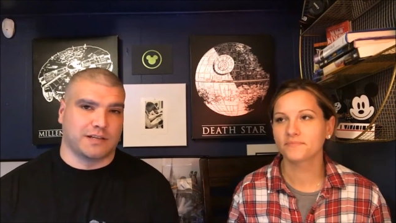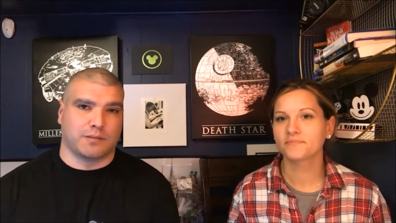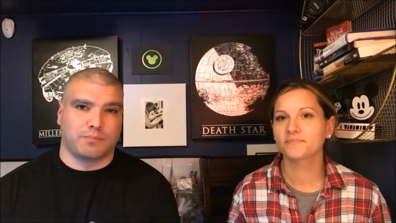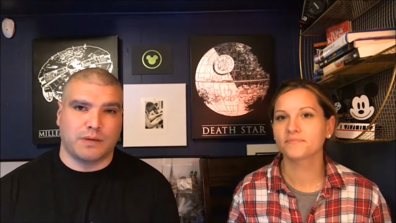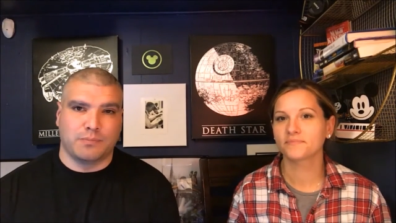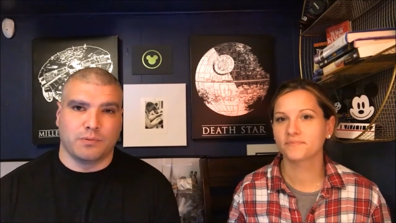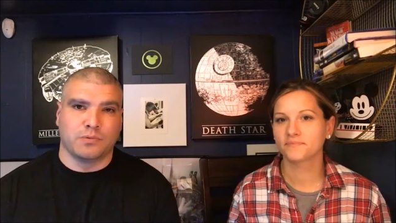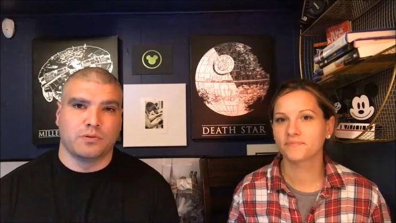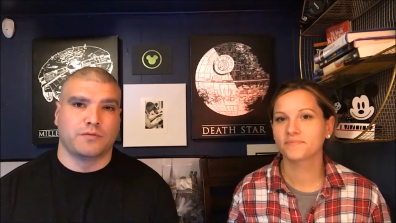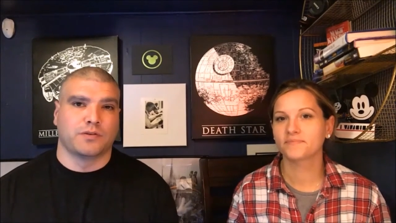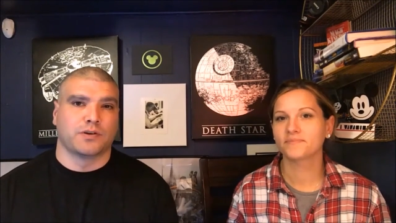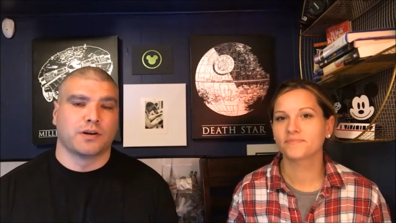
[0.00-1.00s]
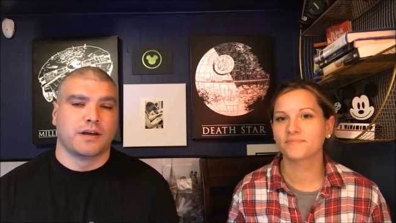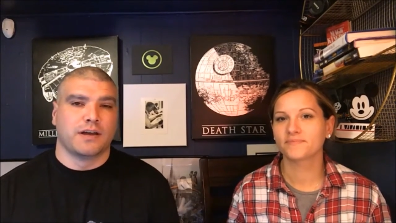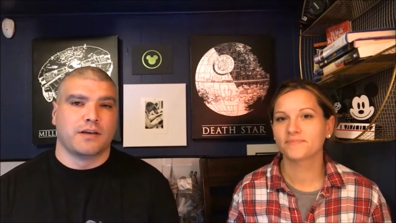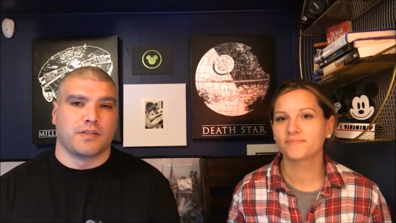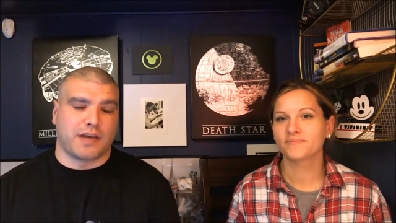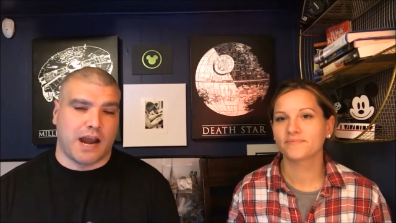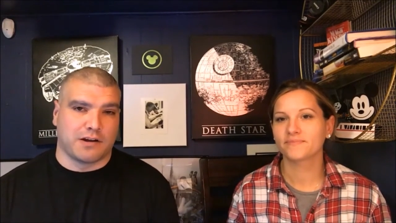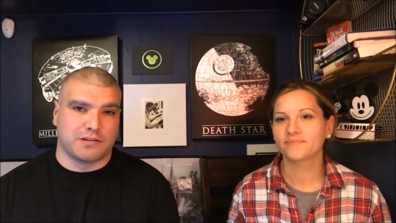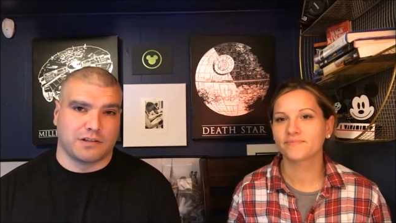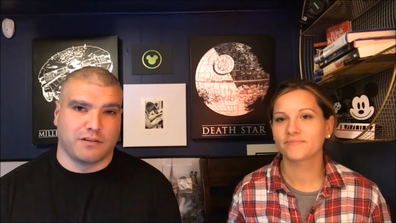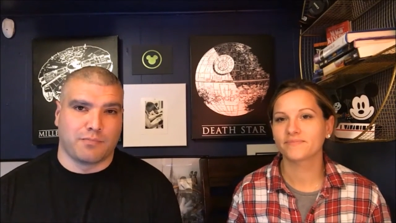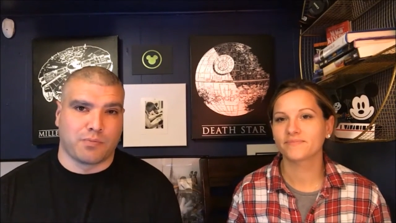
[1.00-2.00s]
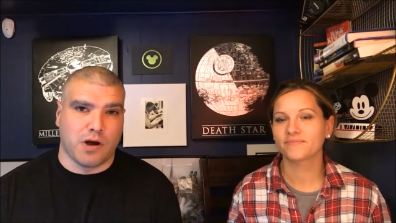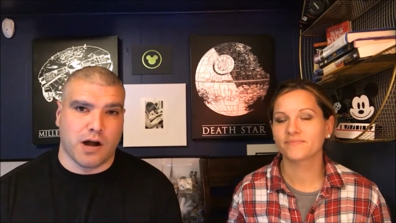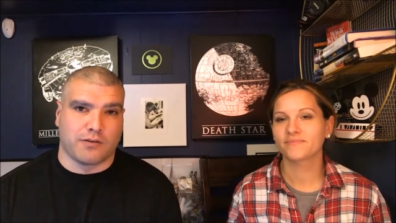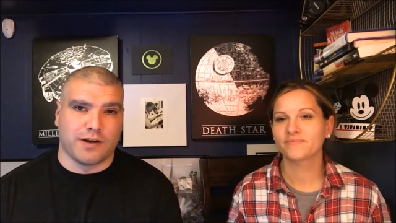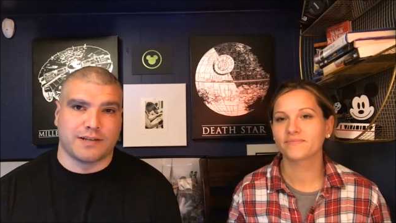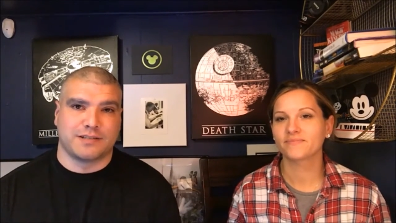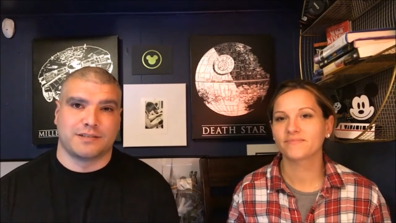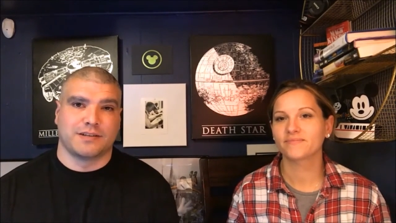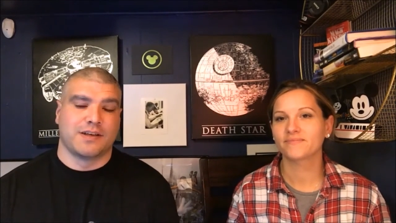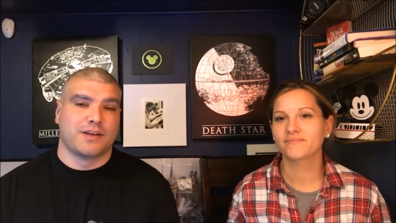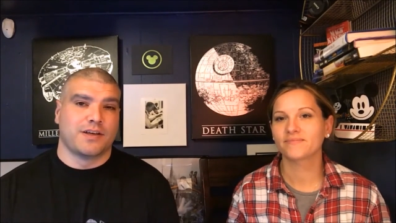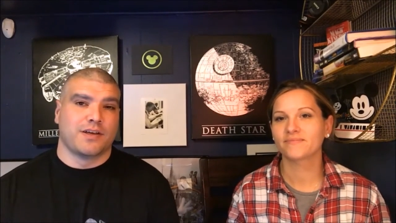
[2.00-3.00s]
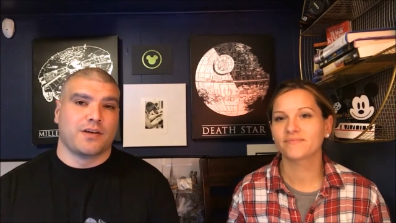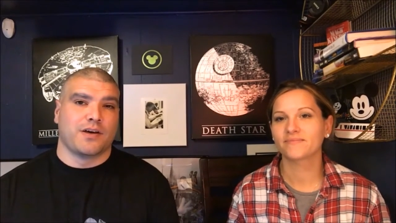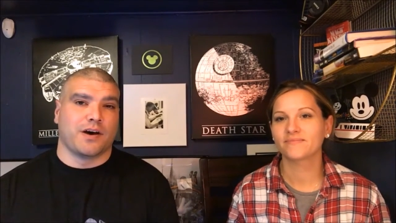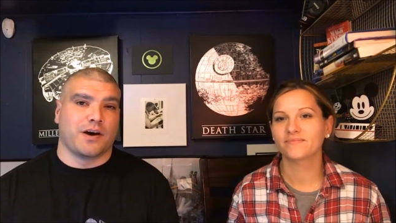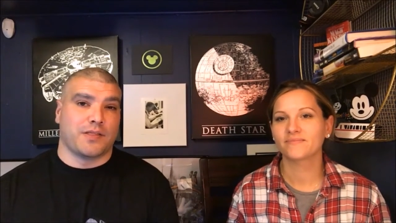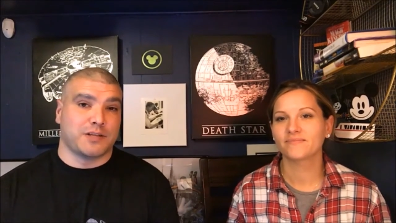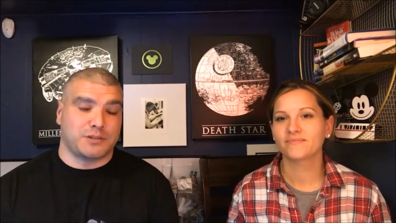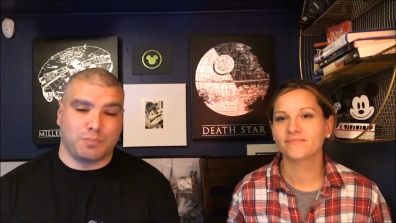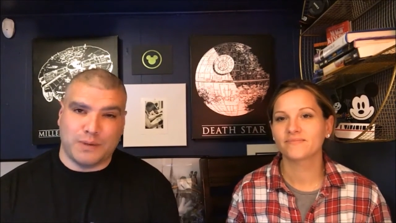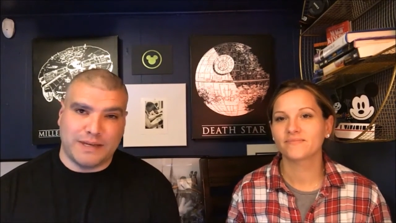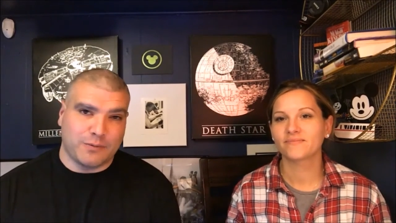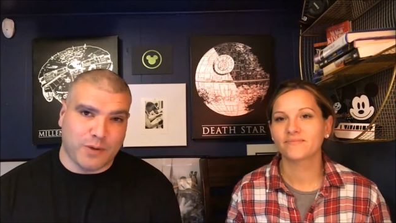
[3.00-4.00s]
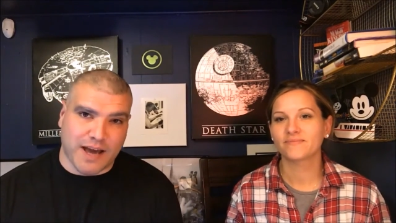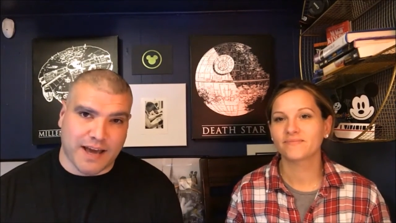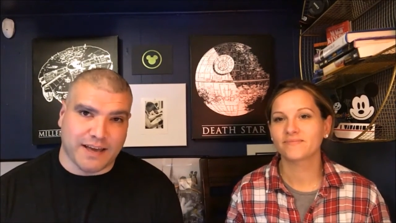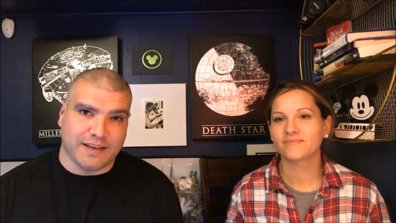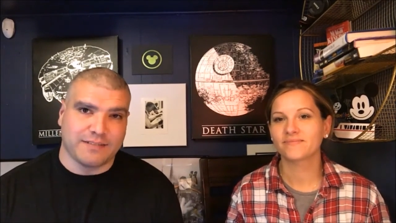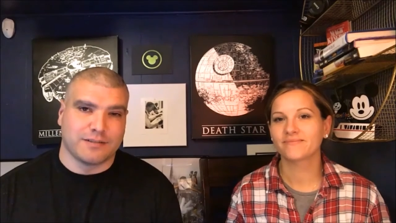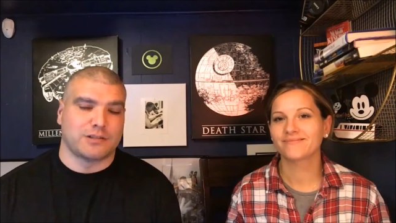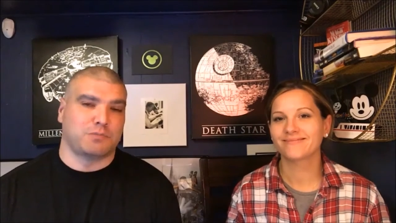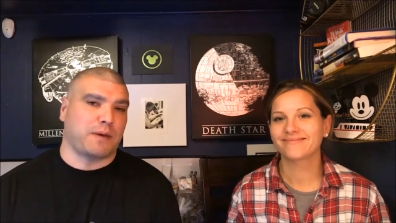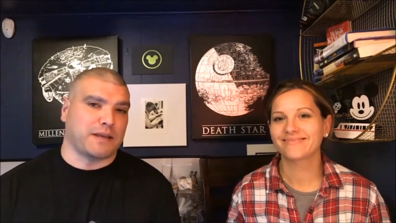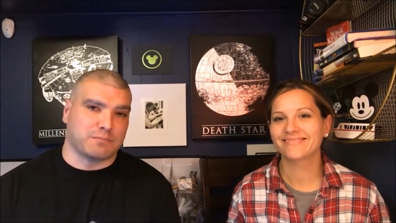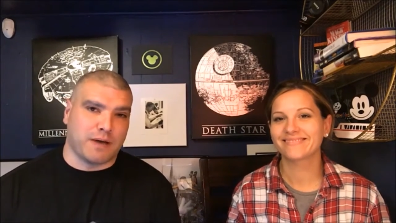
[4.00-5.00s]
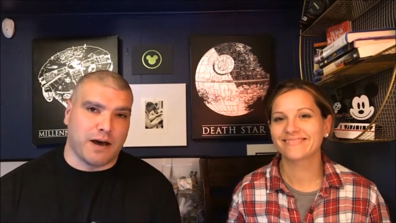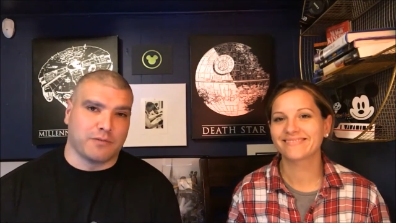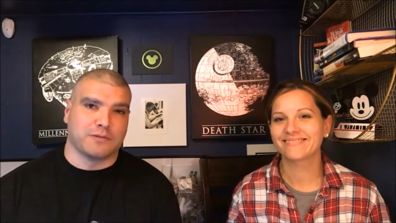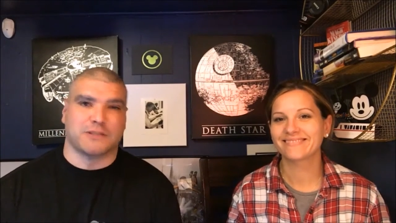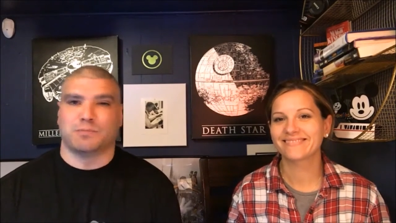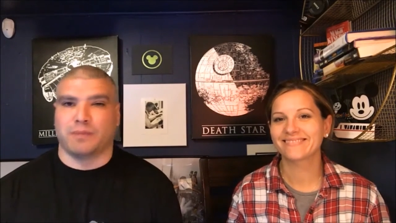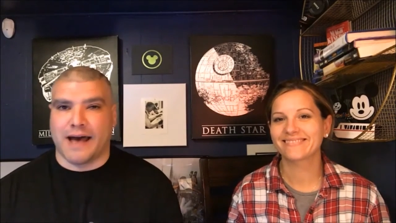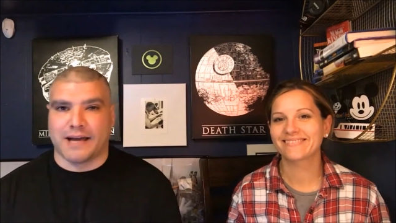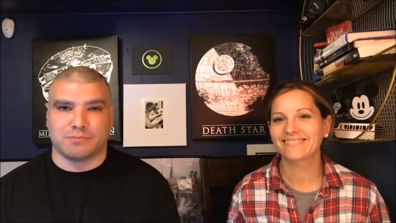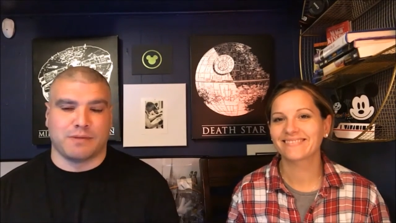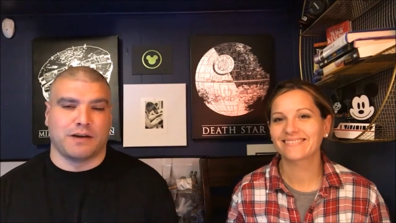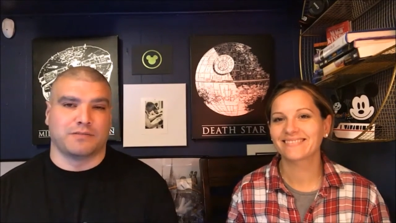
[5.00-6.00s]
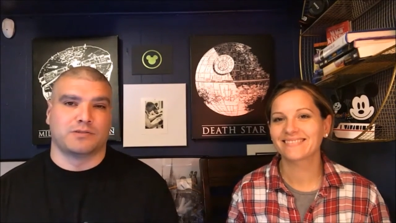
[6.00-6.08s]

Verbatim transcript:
Speaker 1: like the People Mover, the Carousel of Progress, uh, the Speedway, Space Mountain, Splash Mountain.